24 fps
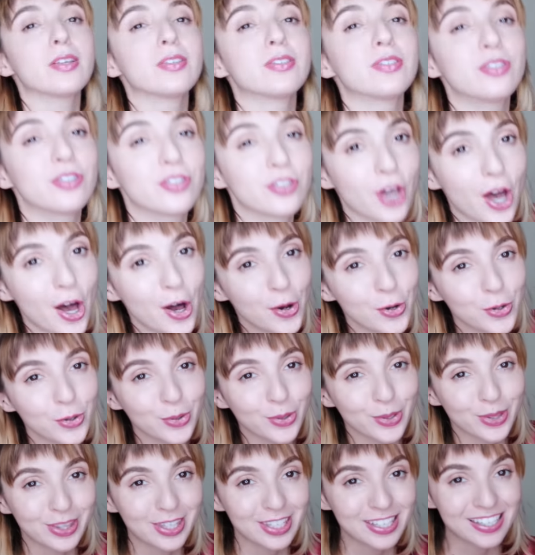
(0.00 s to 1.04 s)

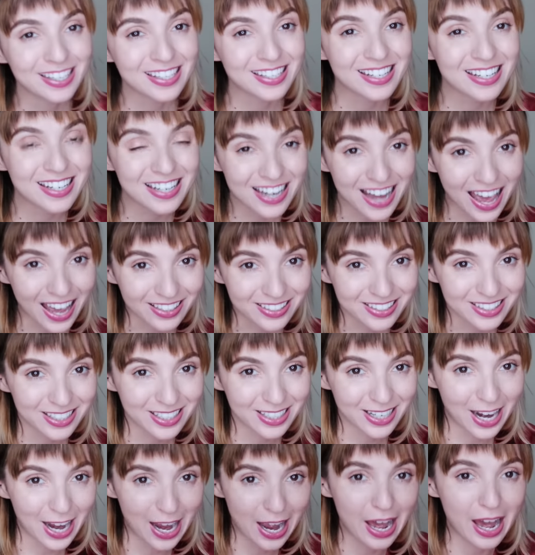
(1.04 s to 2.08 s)
So the next
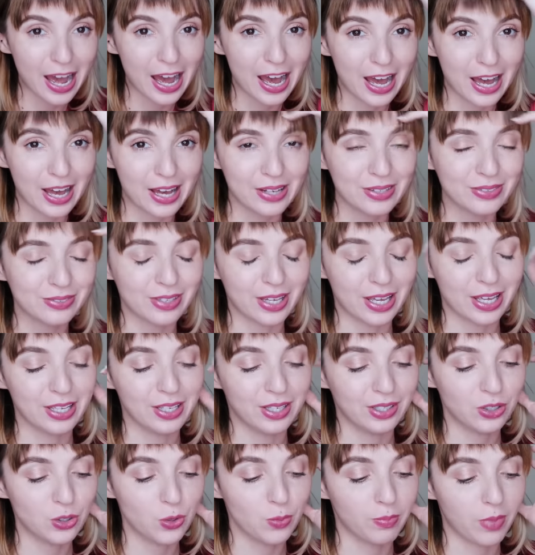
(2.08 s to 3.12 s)
thing I have,
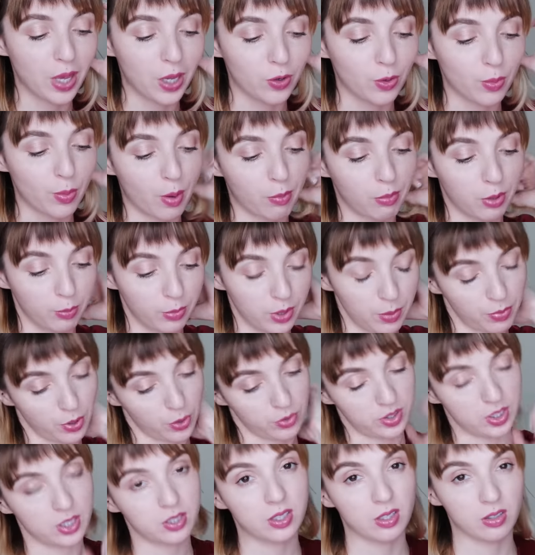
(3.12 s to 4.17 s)
and you may remember me
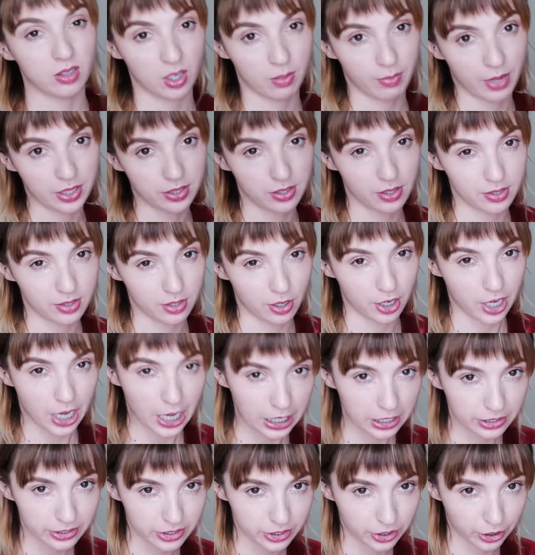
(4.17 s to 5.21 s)
posting something about this on
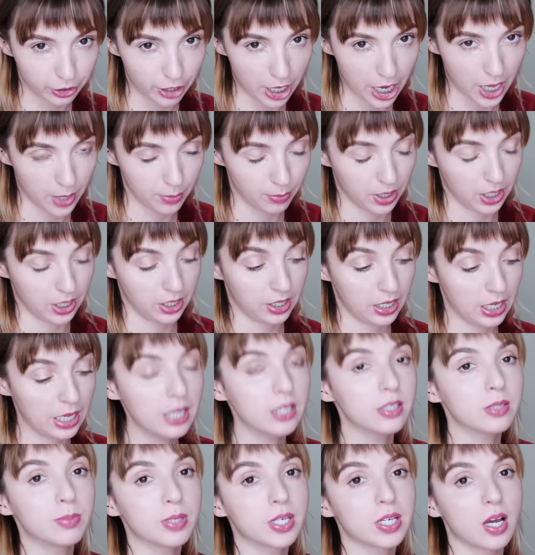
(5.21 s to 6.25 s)
Instagram, and it
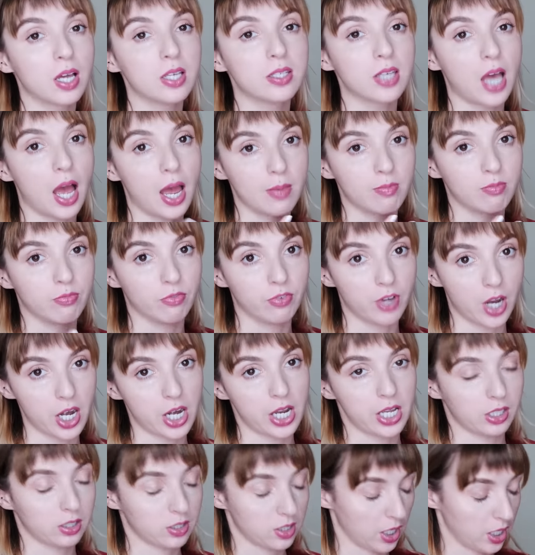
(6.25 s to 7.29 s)
is because I'm
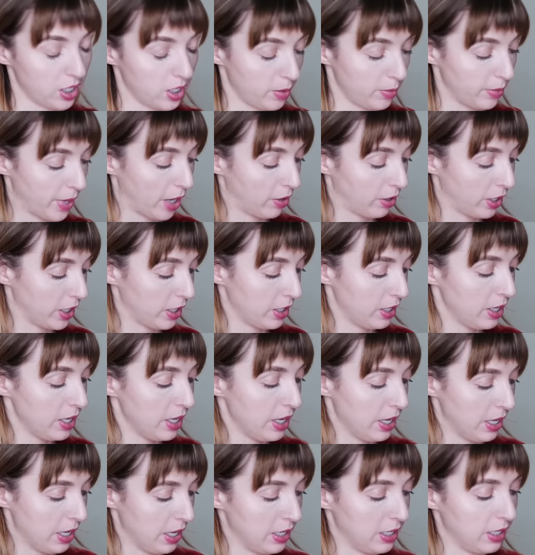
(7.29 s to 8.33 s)
very excited about it,
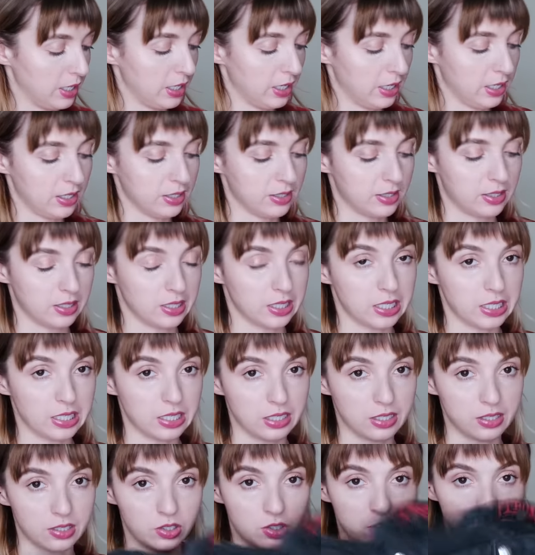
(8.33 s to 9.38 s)
and it is
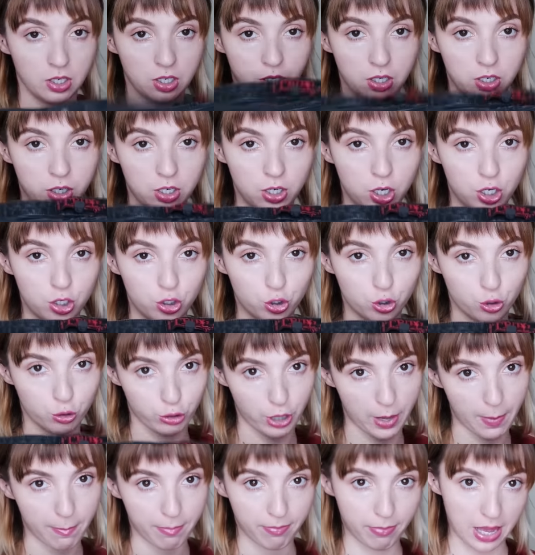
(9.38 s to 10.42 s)
these
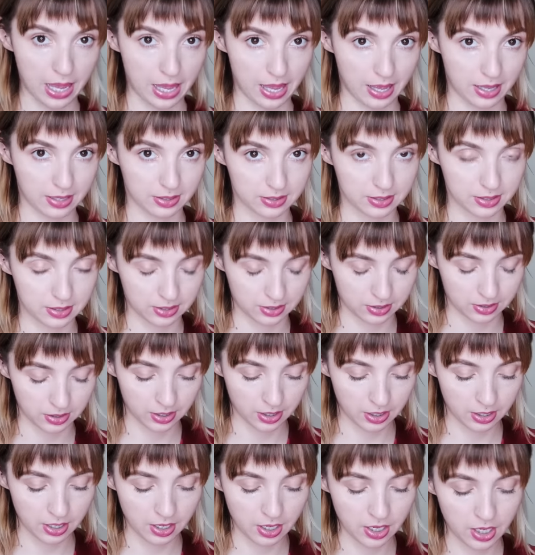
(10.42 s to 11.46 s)
Tripp pants.
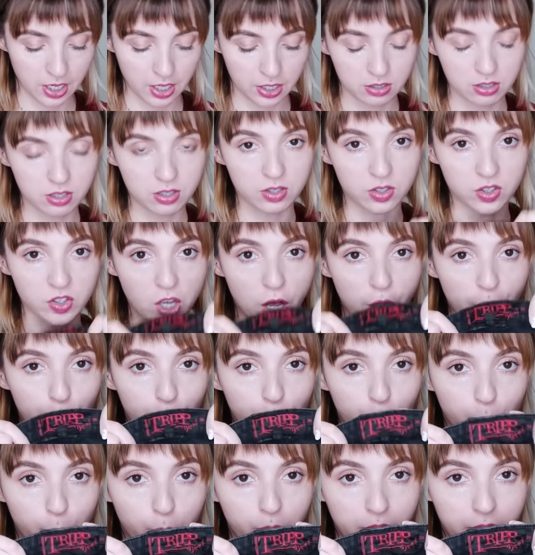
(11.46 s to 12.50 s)

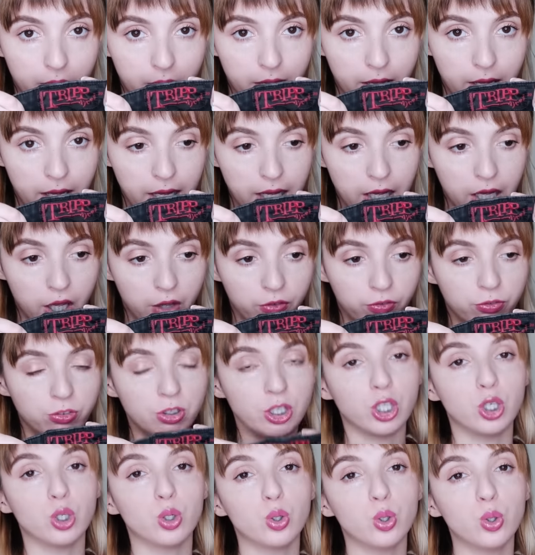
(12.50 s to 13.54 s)
So if
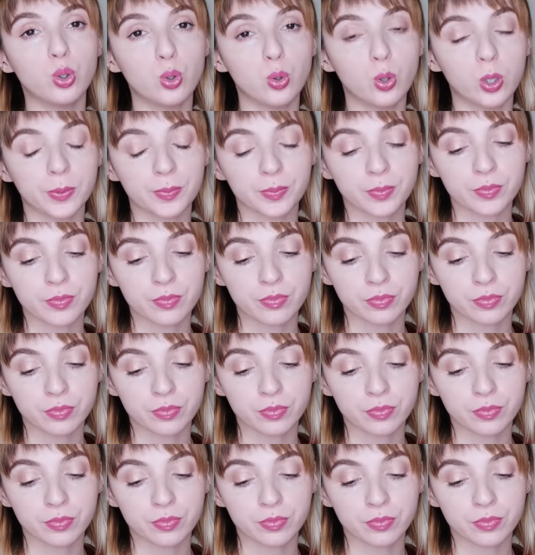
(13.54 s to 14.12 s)
you